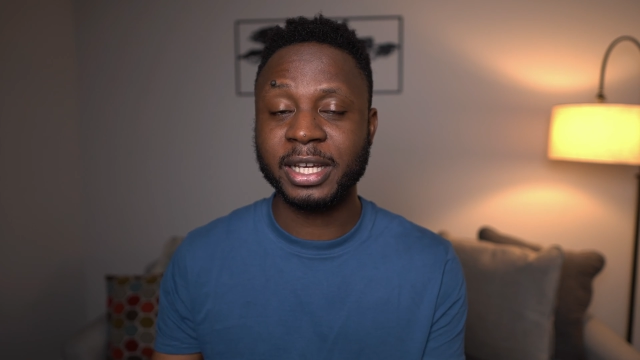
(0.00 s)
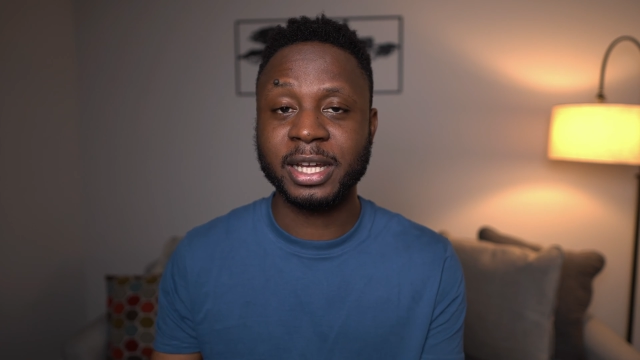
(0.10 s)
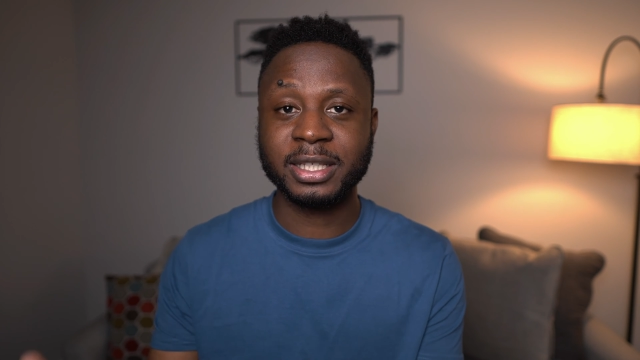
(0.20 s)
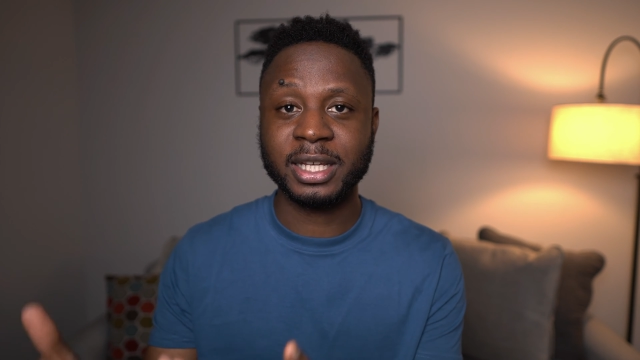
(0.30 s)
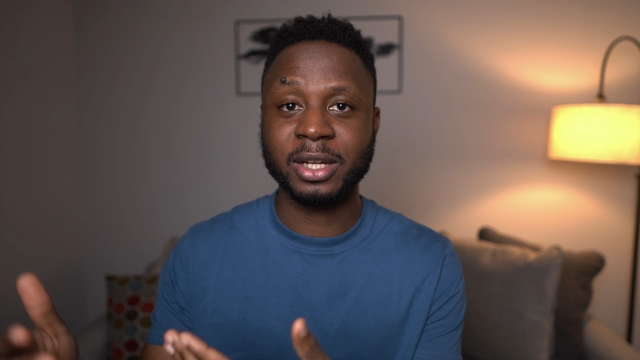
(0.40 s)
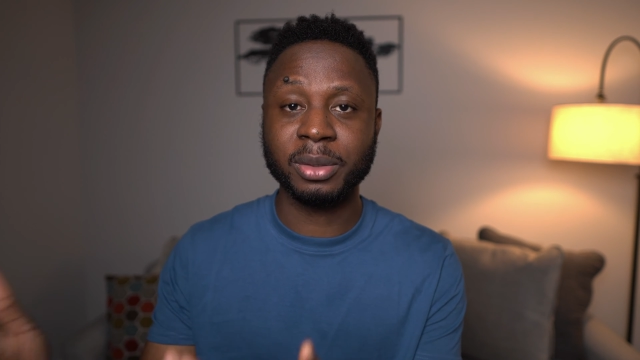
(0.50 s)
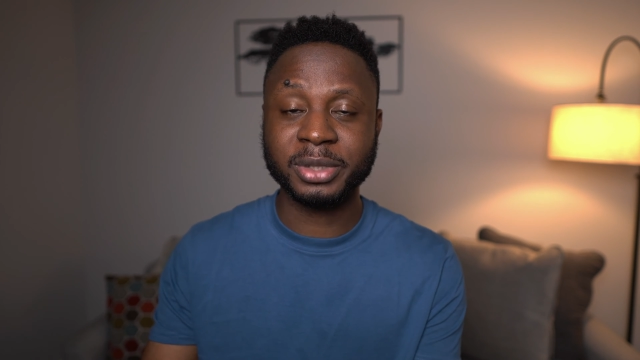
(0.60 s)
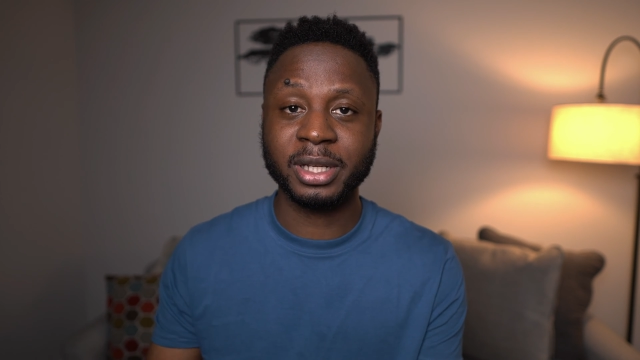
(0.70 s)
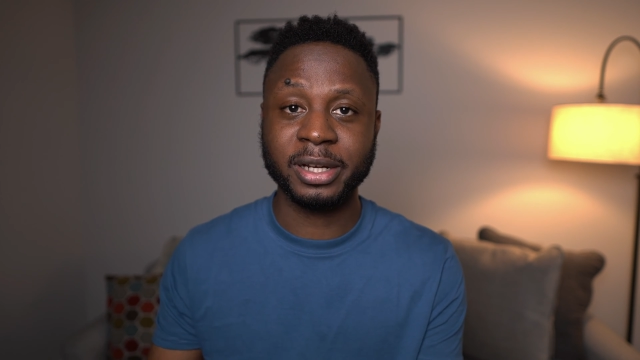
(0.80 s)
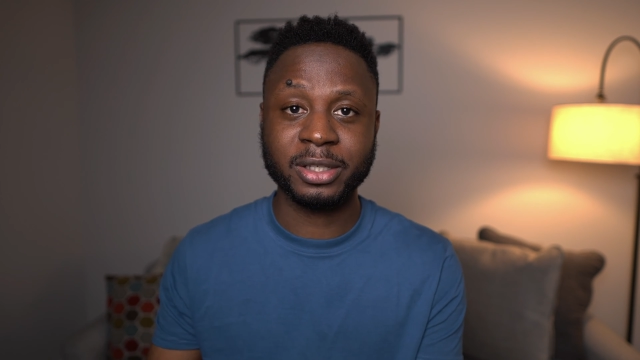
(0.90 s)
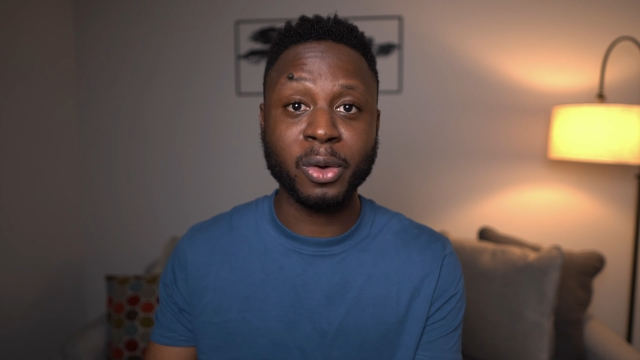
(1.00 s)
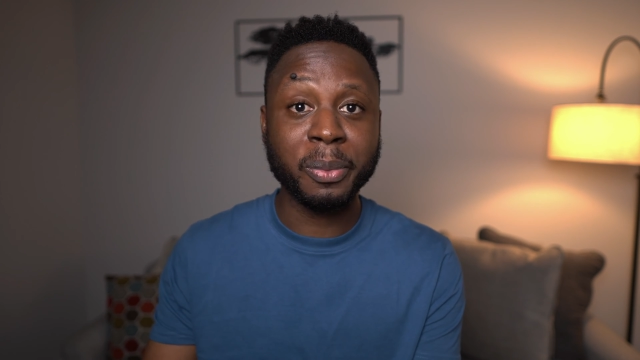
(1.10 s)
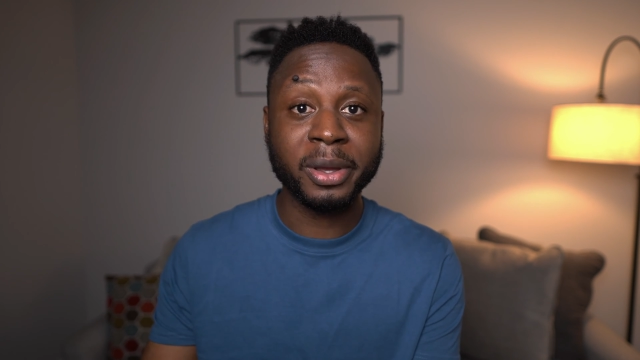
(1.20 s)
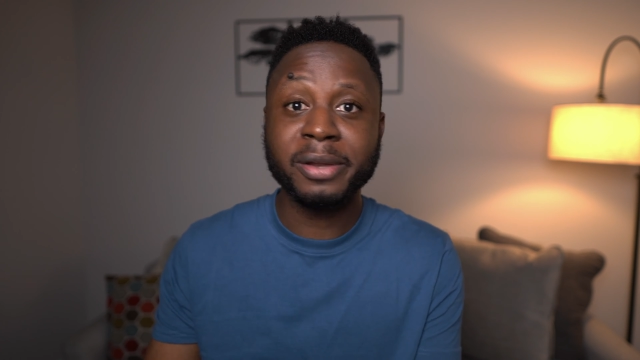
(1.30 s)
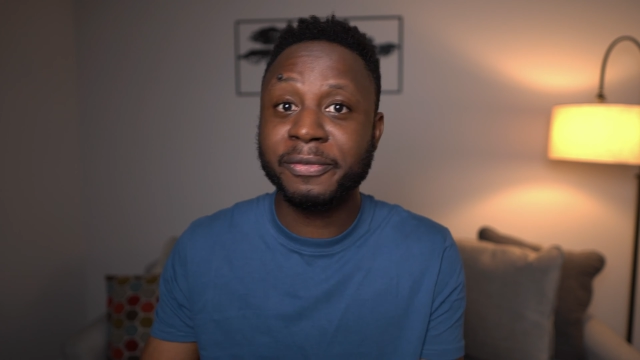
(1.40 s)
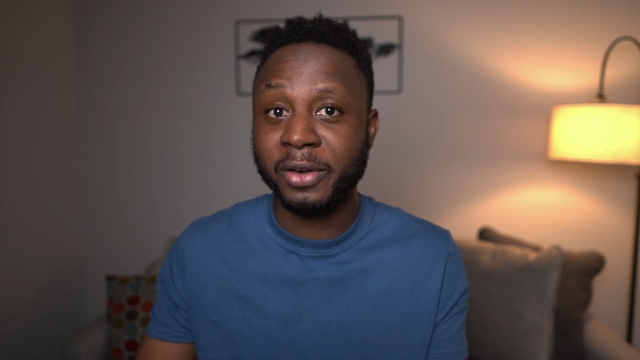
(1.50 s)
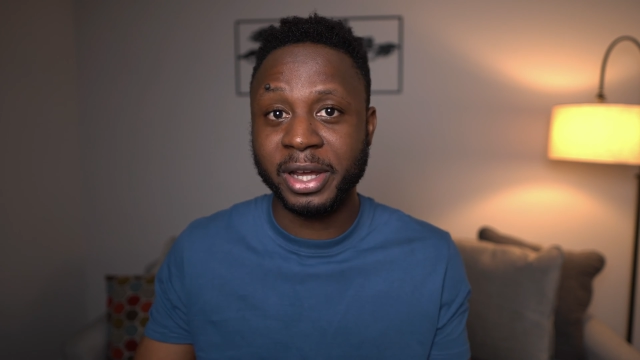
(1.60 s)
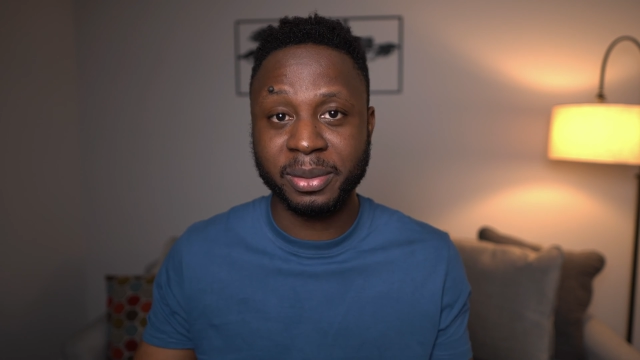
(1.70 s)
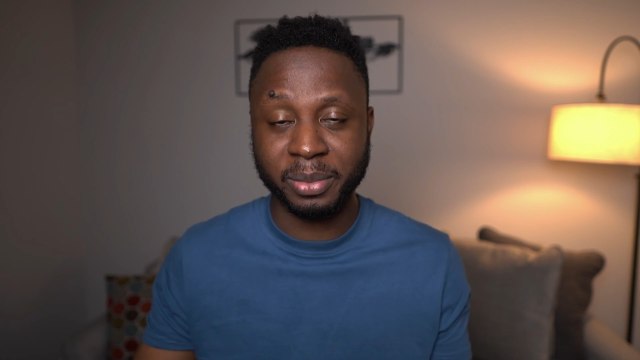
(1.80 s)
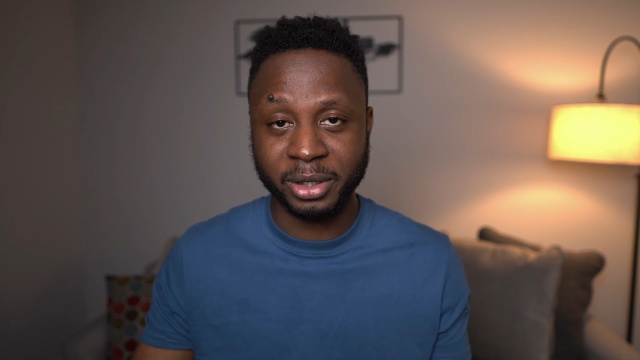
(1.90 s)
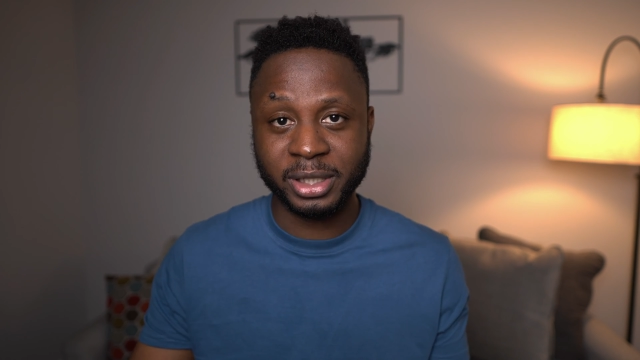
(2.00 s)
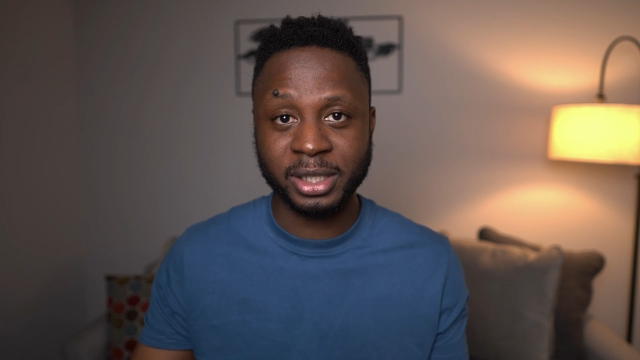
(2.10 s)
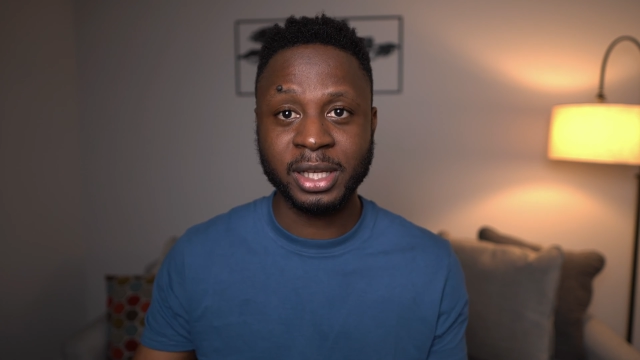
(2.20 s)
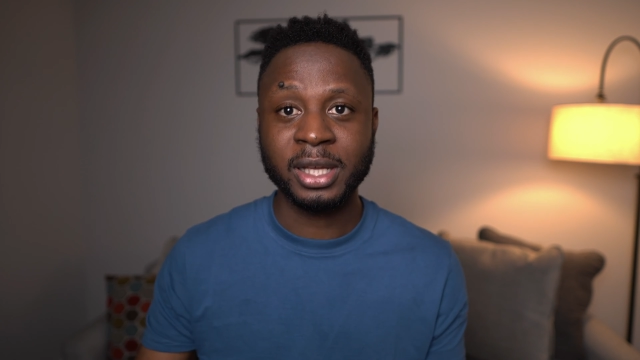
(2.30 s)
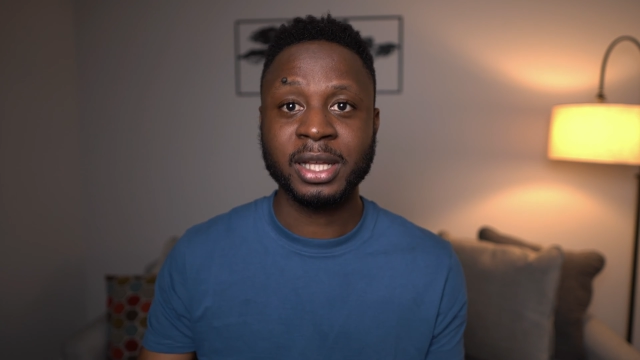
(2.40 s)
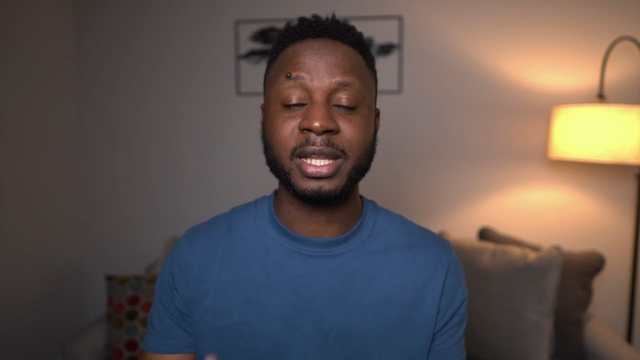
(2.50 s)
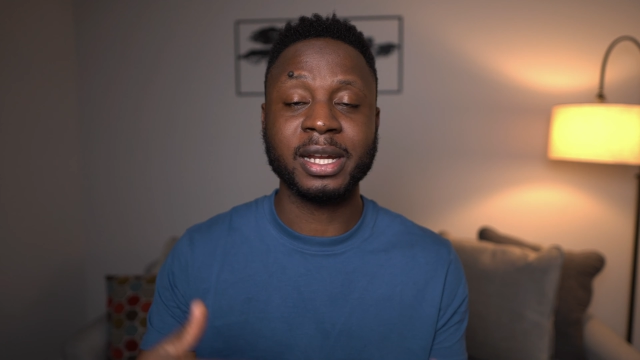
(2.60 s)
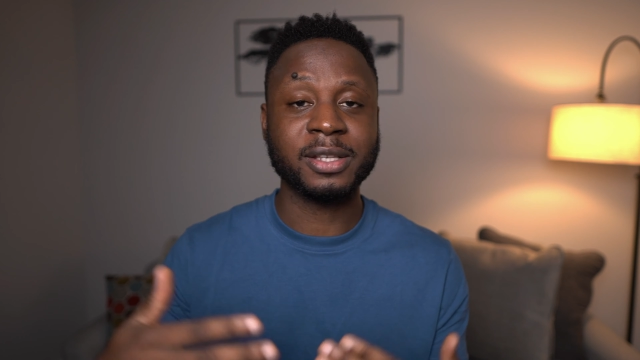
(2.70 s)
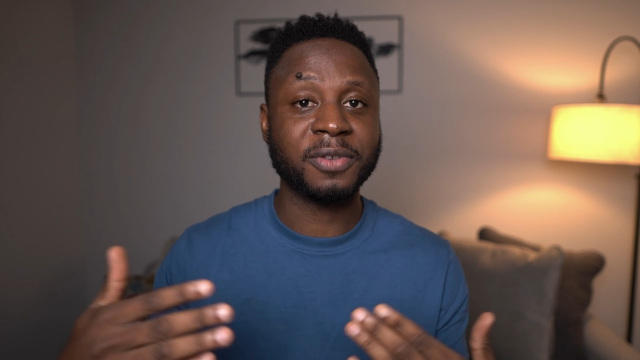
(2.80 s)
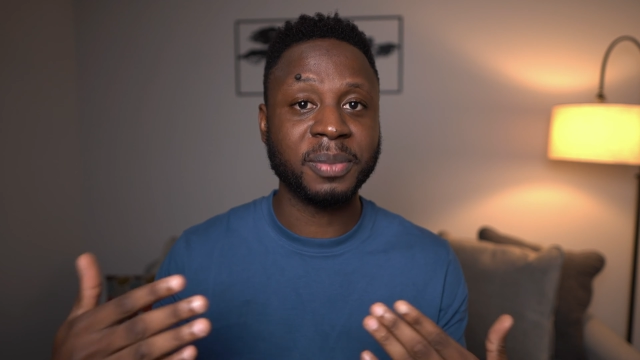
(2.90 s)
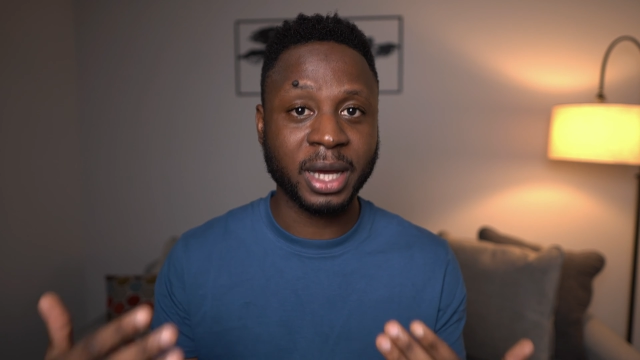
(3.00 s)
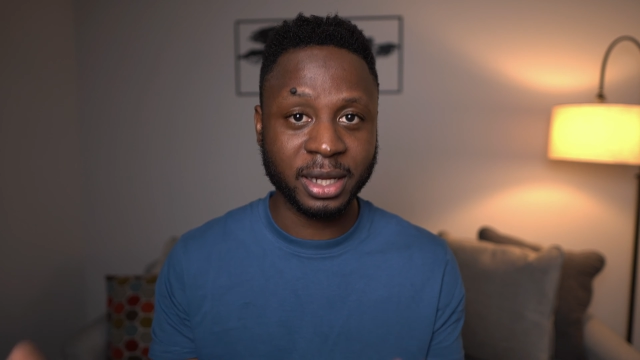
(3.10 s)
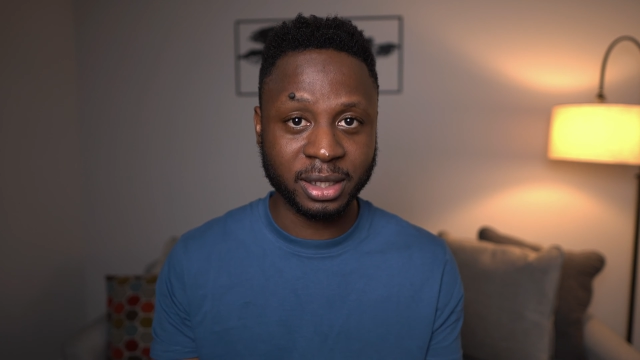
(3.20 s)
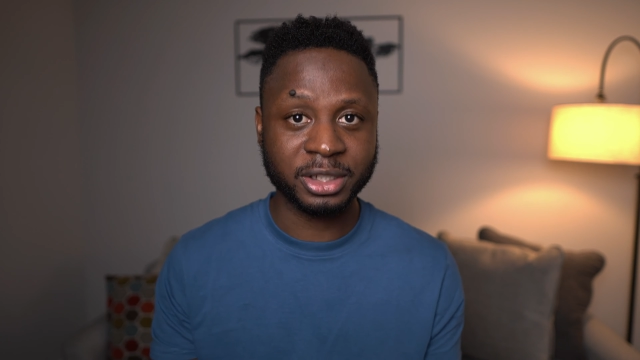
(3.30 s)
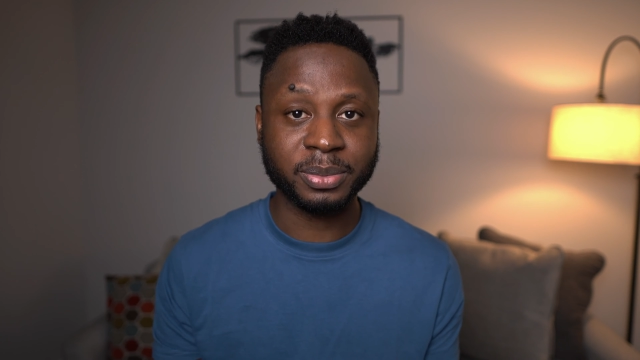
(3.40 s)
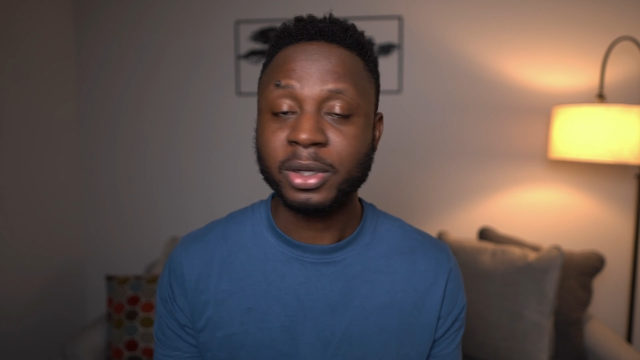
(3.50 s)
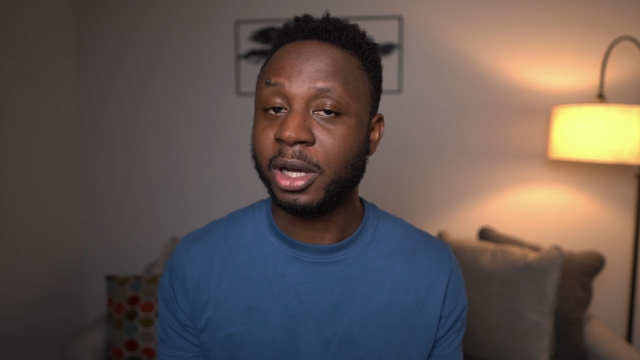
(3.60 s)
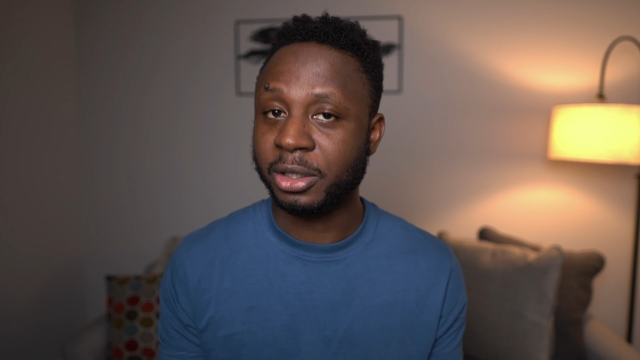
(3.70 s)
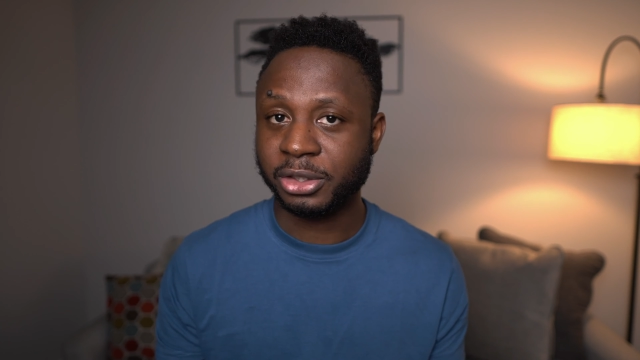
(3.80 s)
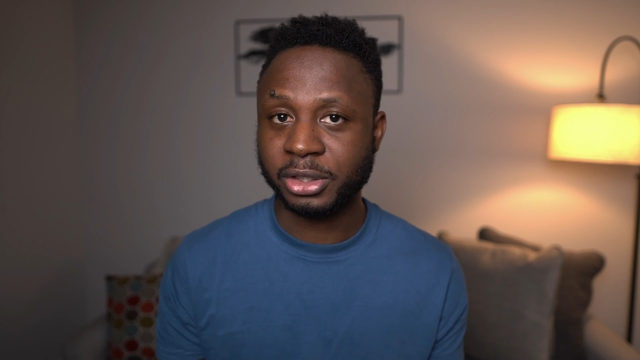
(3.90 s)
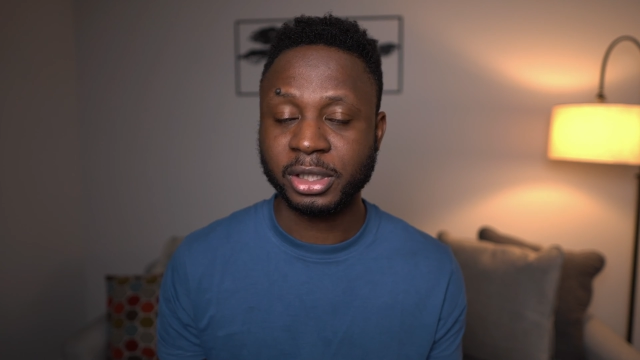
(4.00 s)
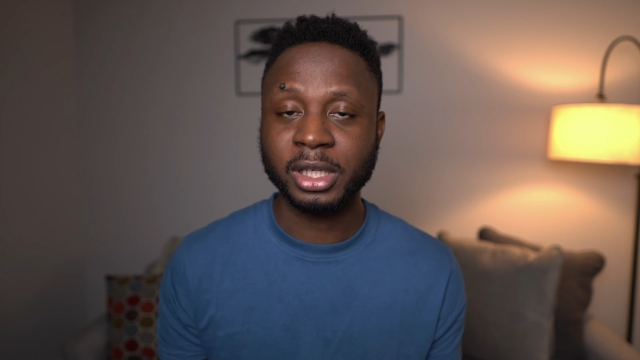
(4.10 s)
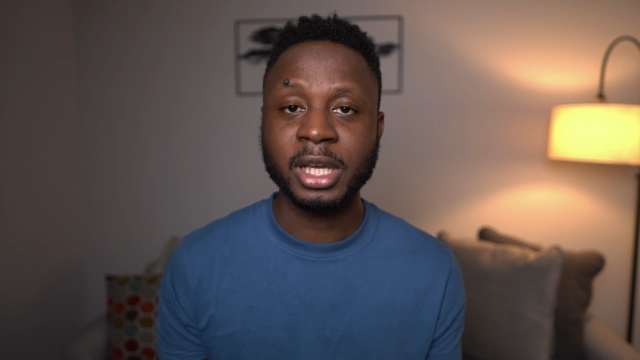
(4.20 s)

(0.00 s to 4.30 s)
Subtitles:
and it's an option that is open for anybody that is from an eligible country.